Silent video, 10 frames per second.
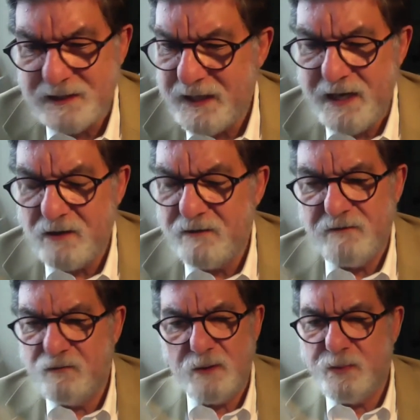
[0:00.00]
later, the
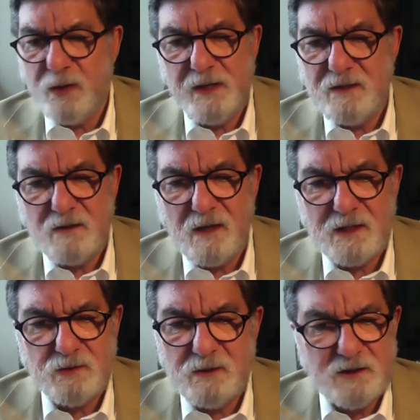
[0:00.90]
four-party
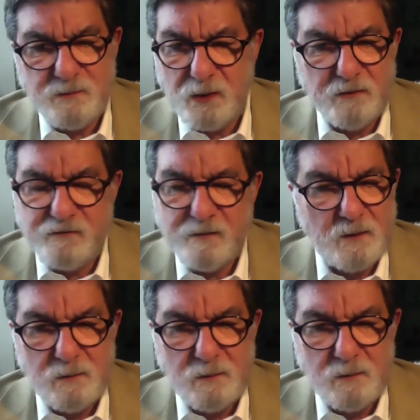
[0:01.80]
talks was a bolt from
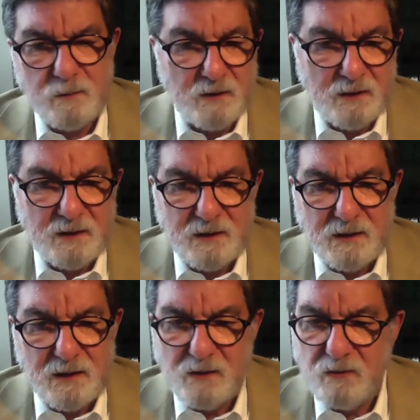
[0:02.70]
the blue.
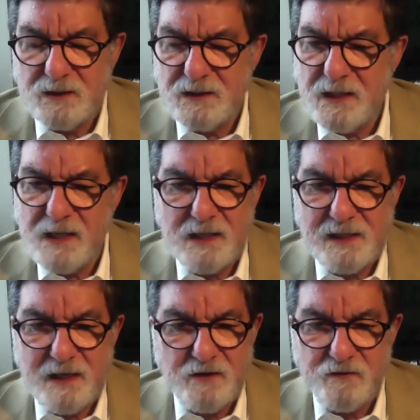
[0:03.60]
It was not a
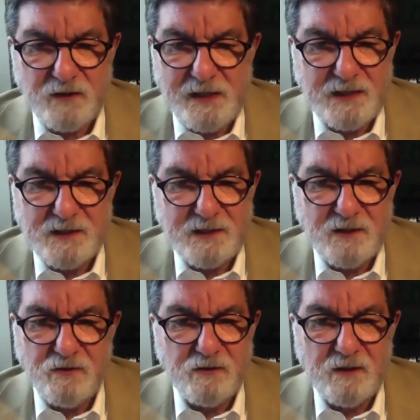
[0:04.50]
carefully
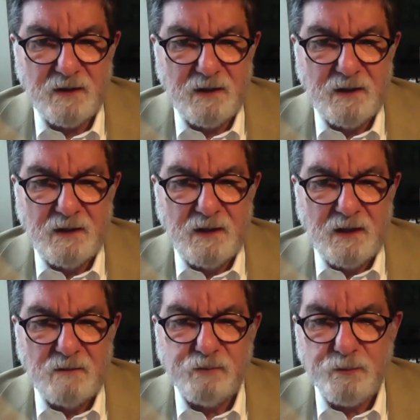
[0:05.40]
considered
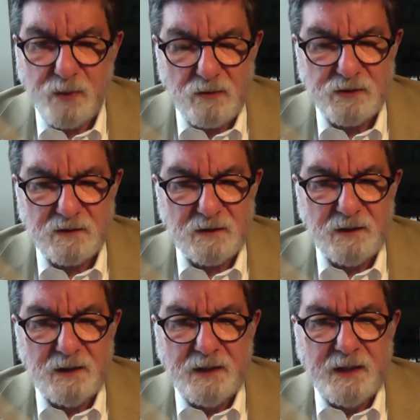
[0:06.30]

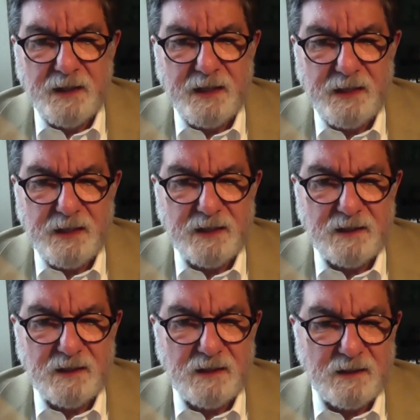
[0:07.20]
proposal, and
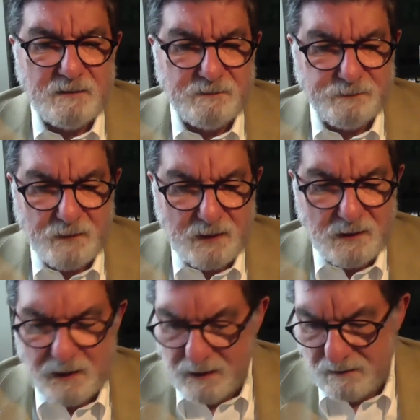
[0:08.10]

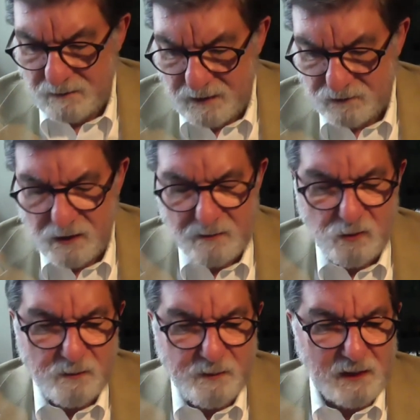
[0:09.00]
I'll talk
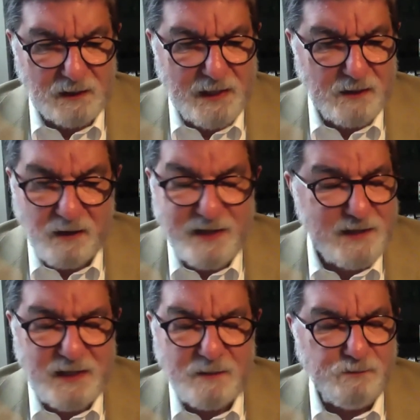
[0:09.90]
more about it later. I
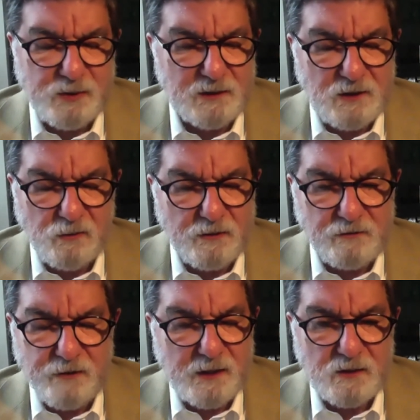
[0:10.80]
think it put the North
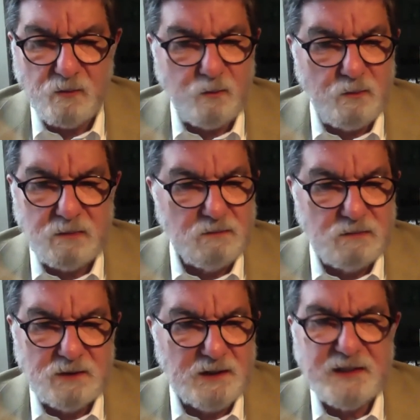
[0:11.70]
Koreans
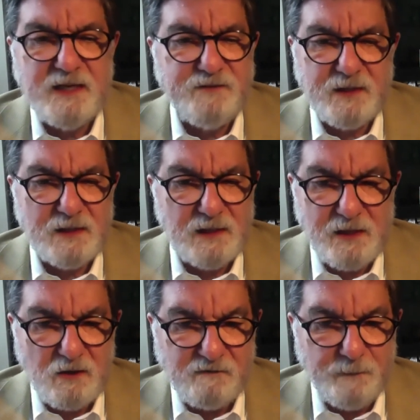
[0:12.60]
significantly
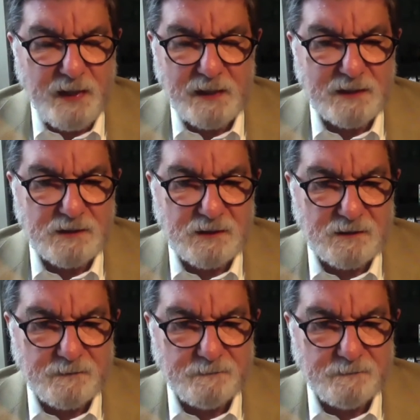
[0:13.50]
off balance.